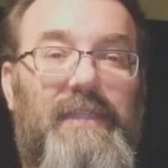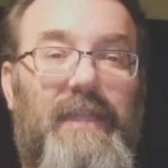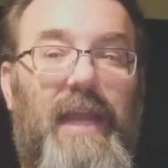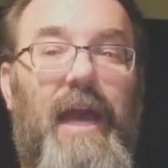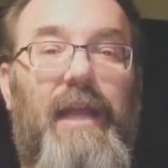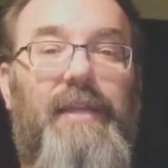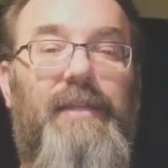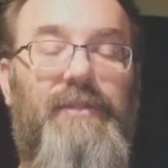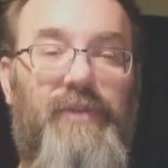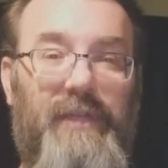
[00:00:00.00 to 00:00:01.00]
not
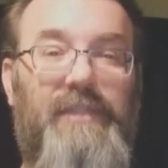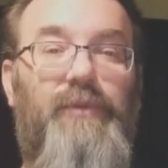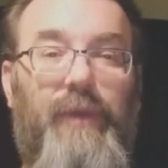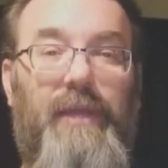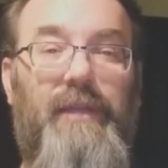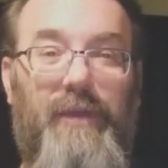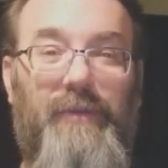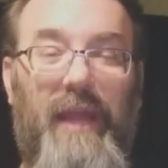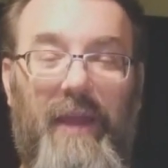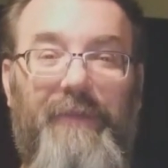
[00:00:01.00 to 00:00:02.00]
trying to squeak out
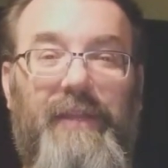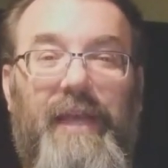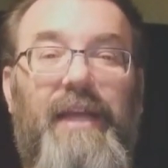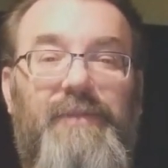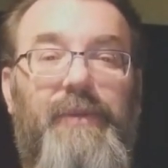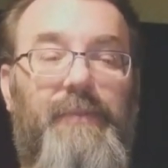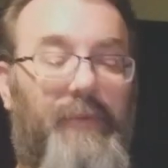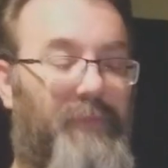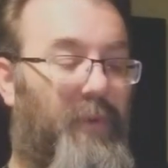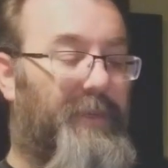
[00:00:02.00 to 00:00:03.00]
every last bit of
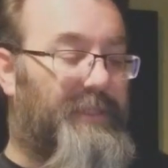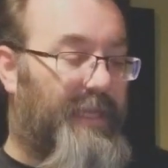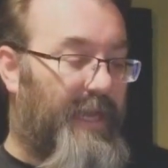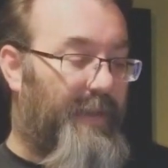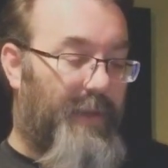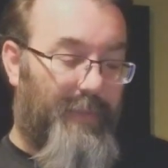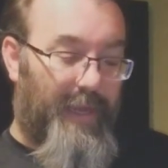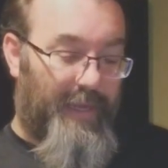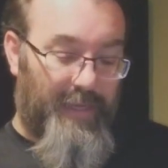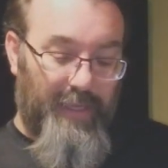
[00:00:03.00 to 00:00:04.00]
performance like I am on
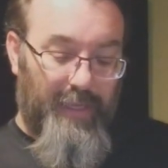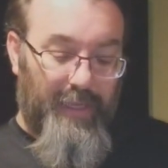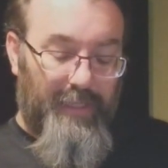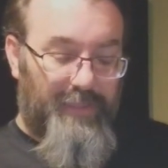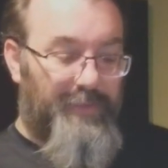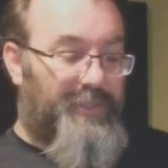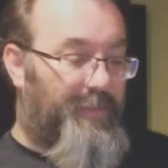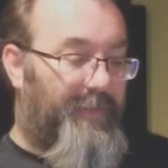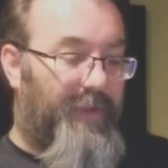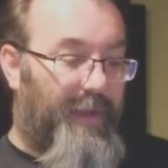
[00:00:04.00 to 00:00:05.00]
mine. So we should
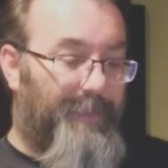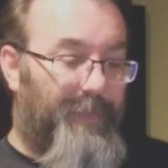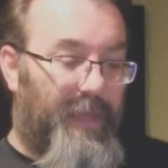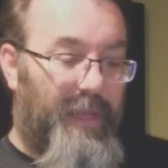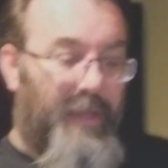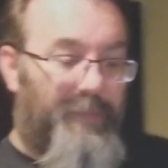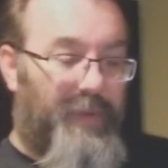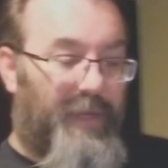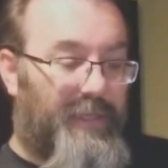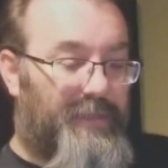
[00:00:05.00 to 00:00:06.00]
be fine.
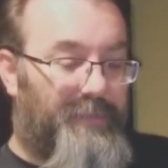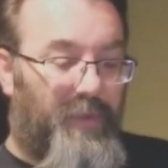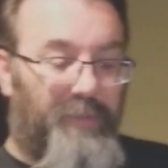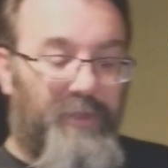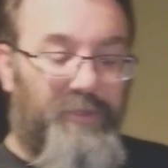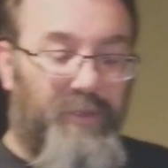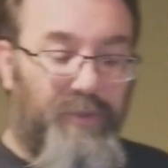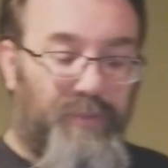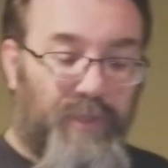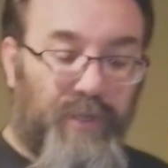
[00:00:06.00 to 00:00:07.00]
But moment of
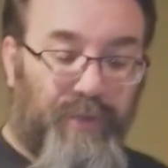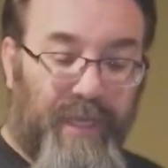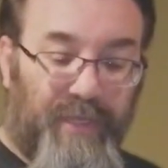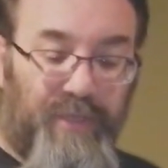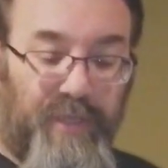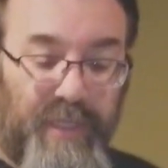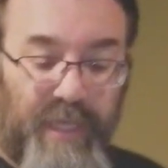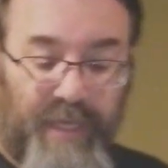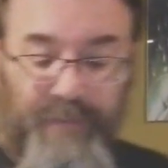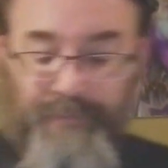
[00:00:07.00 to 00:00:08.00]
truth, we're going to go ahead and turn it
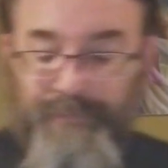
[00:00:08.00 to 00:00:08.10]
on.